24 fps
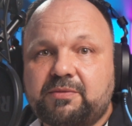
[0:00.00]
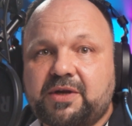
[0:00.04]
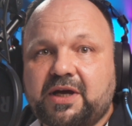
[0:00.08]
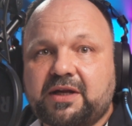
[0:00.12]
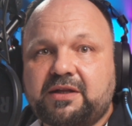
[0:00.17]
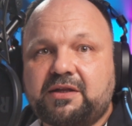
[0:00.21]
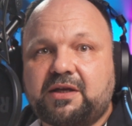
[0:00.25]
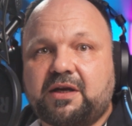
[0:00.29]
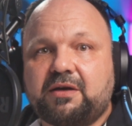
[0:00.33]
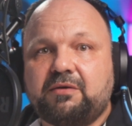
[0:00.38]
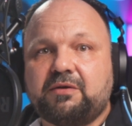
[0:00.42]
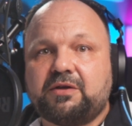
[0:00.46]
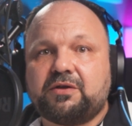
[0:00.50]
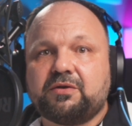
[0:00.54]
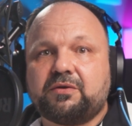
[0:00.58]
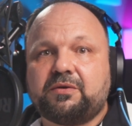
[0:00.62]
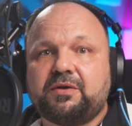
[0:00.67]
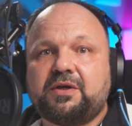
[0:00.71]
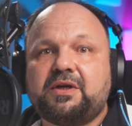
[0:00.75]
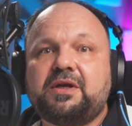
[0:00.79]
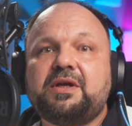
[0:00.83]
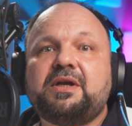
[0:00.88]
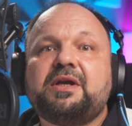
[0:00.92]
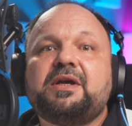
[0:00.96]
Deck
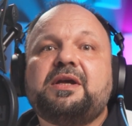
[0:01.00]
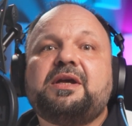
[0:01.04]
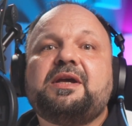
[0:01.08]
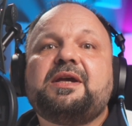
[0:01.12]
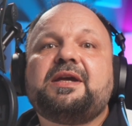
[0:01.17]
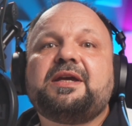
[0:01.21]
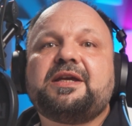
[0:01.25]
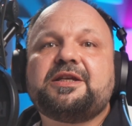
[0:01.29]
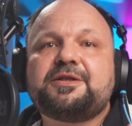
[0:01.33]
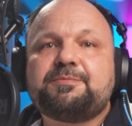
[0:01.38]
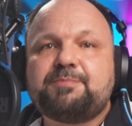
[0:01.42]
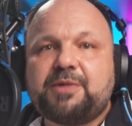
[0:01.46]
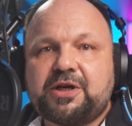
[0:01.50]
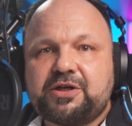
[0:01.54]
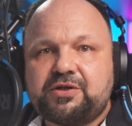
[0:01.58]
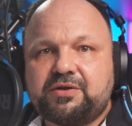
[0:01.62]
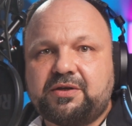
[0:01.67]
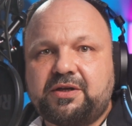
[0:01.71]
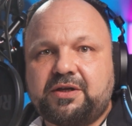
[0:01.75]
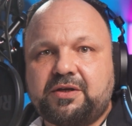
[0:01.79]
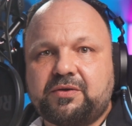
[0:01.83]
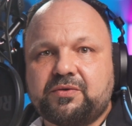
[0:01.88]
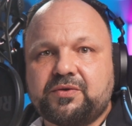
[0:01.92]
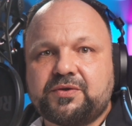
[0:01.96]
territory,
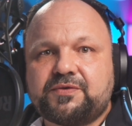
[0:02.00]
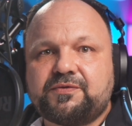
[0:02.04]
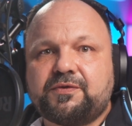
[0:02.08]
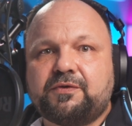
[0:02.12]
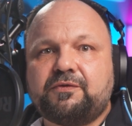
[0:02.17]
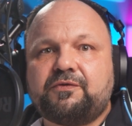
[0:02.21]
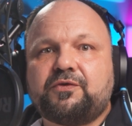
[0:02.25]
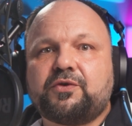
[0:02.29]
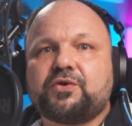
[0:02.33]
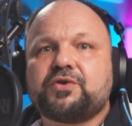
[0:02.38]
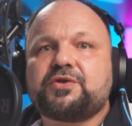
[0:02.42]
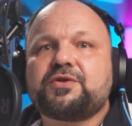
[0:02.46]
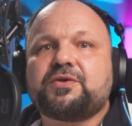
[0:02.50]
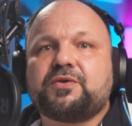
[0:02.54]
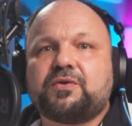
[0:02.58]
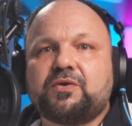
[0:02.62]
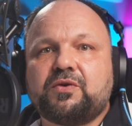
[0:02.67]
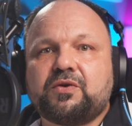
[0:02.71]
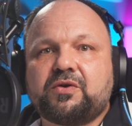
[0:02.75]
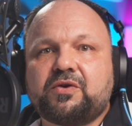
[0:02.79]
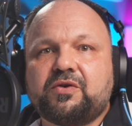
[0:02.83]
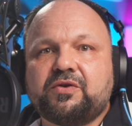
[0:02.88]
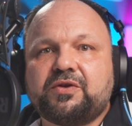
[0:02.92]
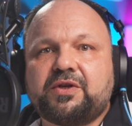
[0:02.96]
especially useful for
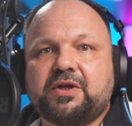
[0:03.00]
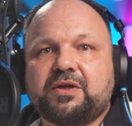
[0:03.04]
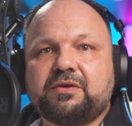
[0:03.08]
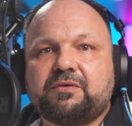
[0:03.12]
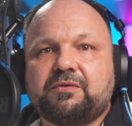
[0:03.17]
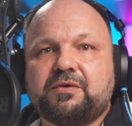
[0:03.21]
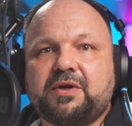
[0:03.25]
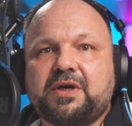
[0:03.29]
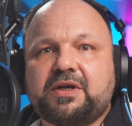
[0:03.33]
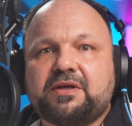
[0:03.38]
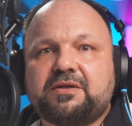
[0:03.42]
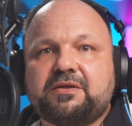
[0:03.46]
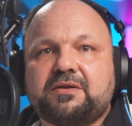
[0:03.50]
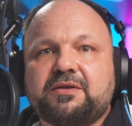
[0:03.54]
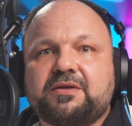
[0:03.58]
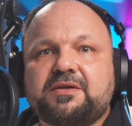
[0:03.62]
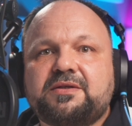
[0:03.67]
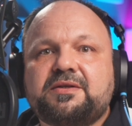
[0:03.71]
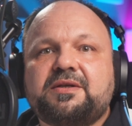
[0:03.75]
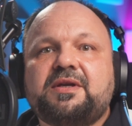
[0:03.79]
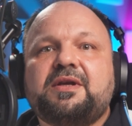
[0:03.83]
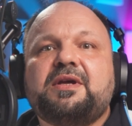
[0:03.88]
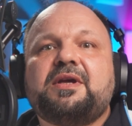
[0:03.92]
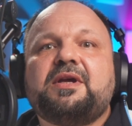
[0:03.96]
solo content
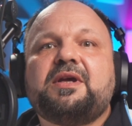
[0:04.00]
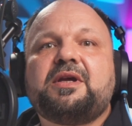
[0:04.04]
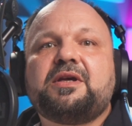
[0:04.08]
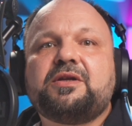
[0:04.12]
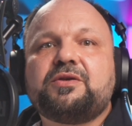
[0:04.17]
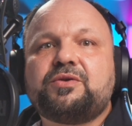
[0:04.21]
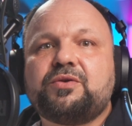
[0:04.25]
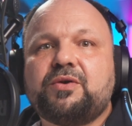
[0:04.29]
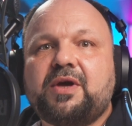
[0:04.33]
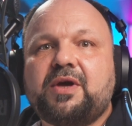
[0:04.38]
creators to